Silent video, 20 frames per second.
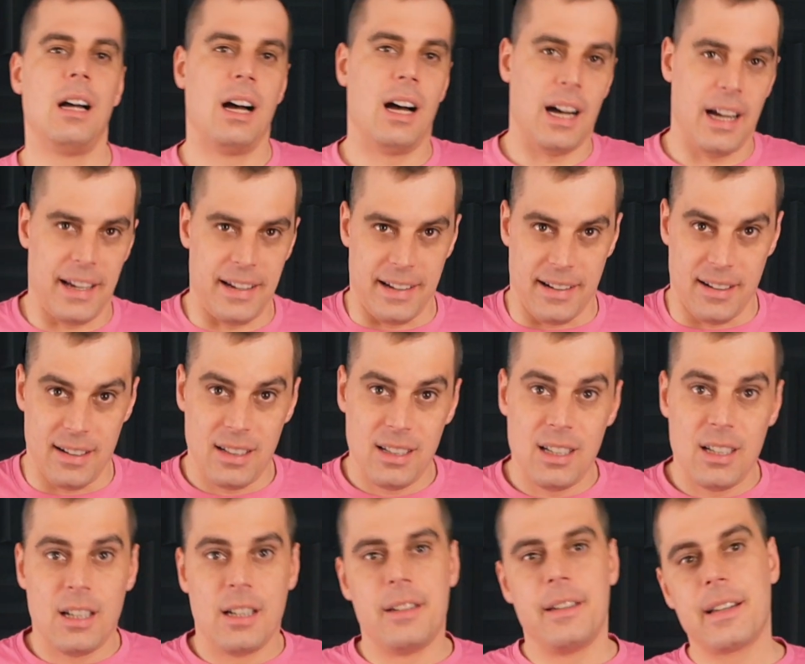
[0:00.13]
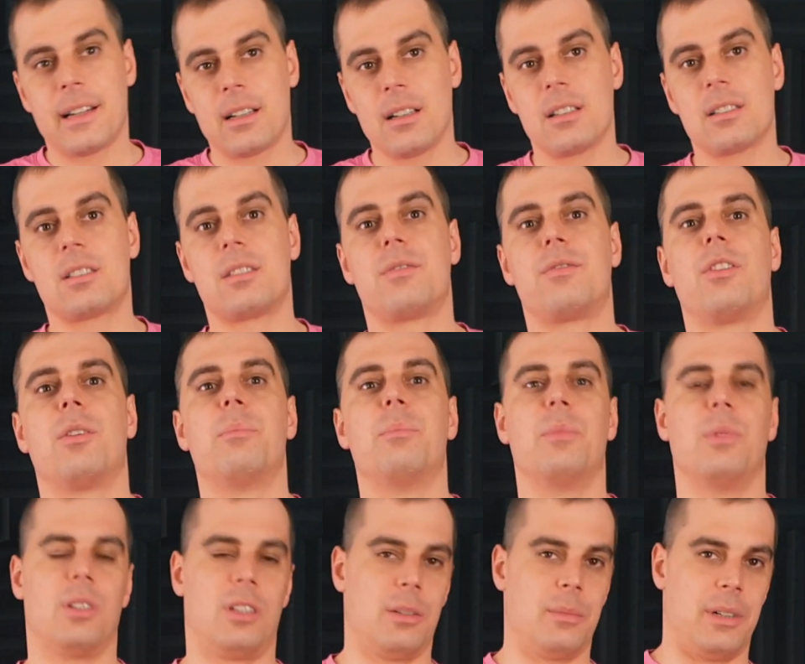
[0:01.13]
Hi there, Nicholas from
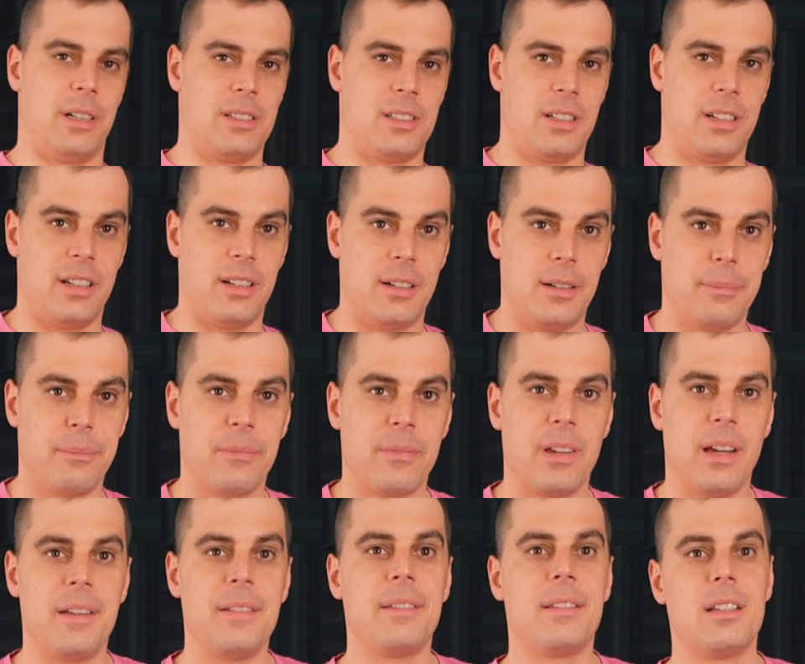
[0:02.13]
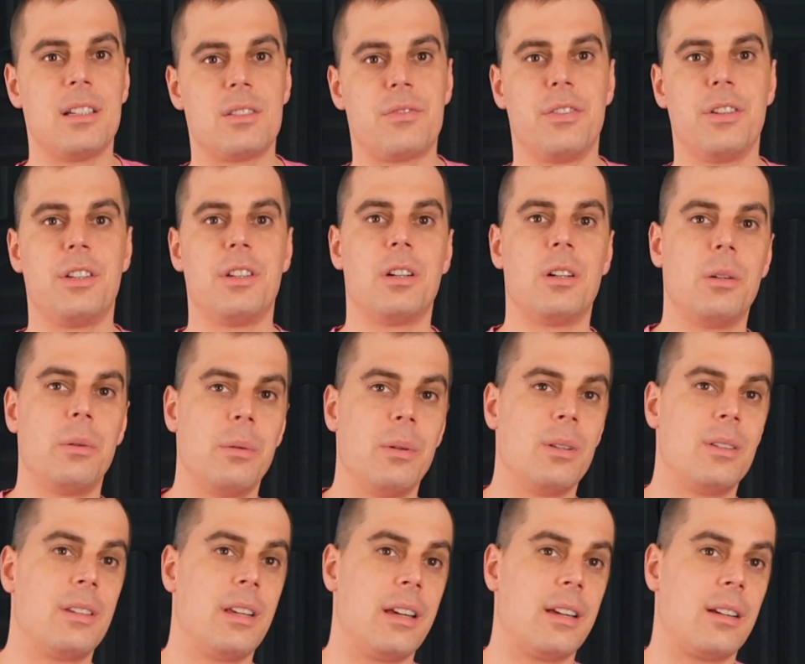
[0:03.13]
MultiMinds here. In this video, we
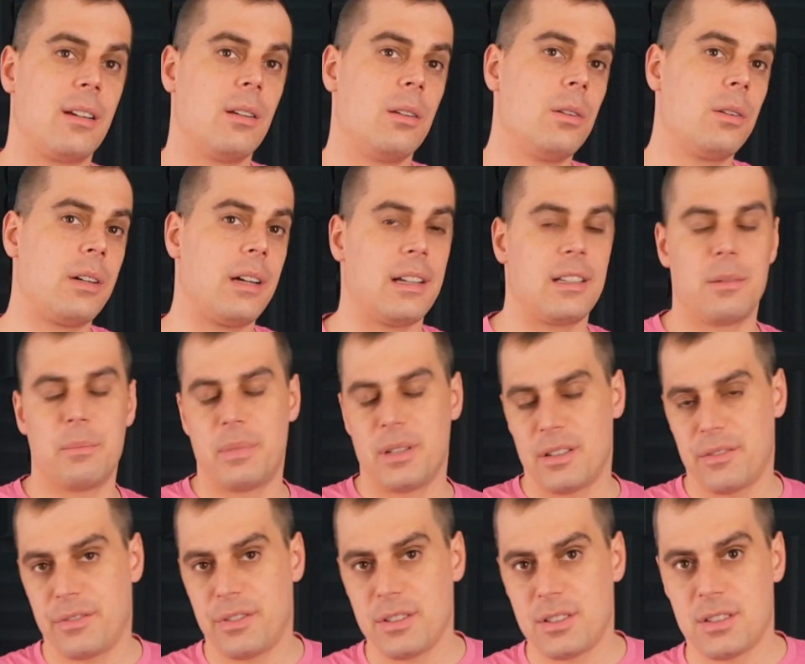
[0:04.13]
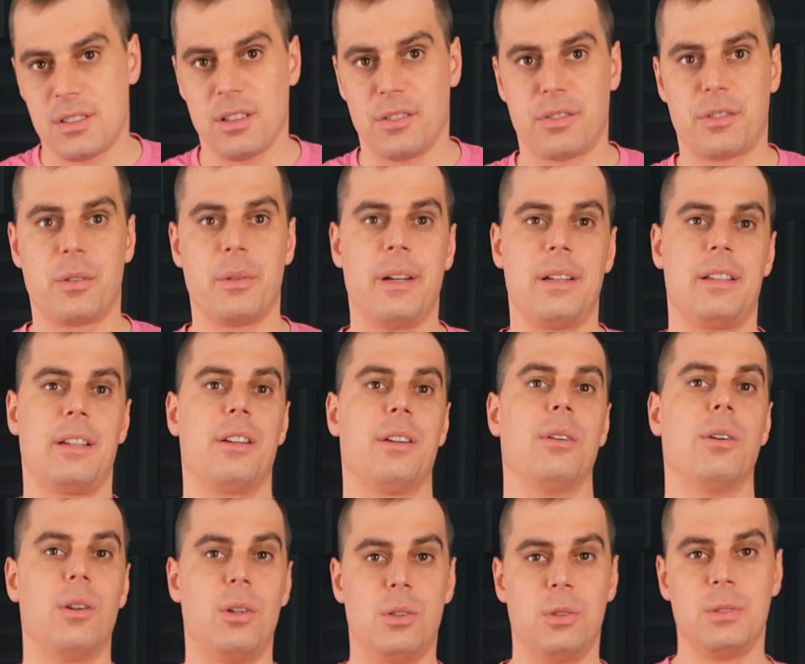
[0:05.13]
will take a look at the benefits of creating
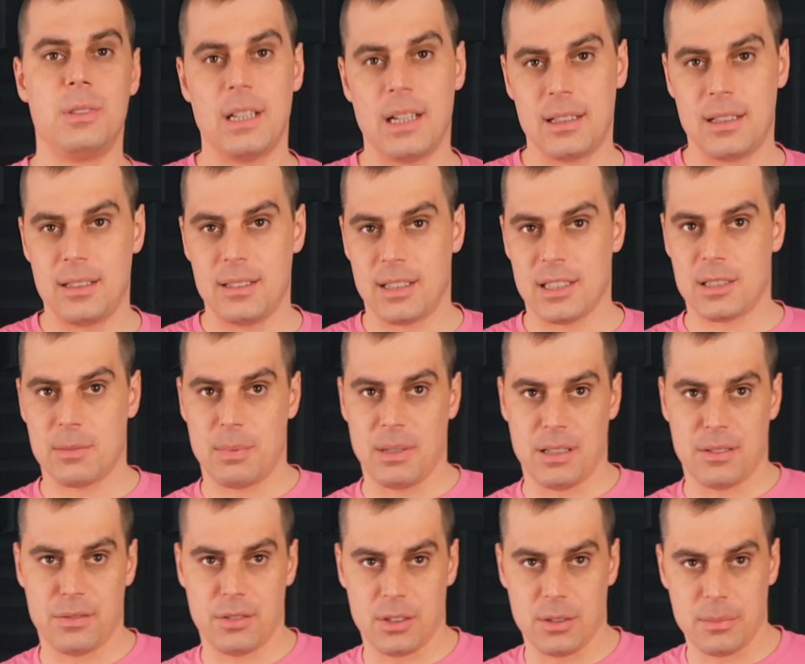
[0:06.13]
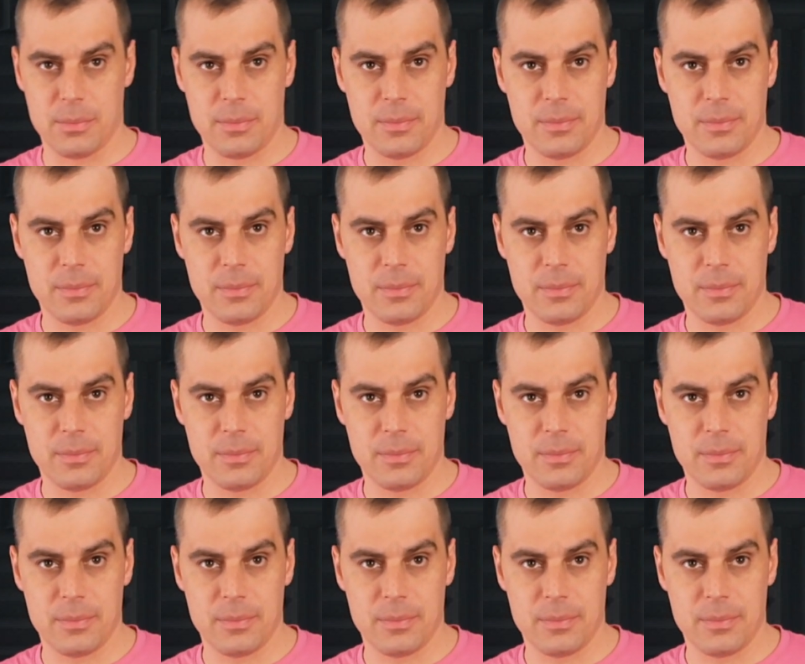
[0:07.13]
your own analytics platform.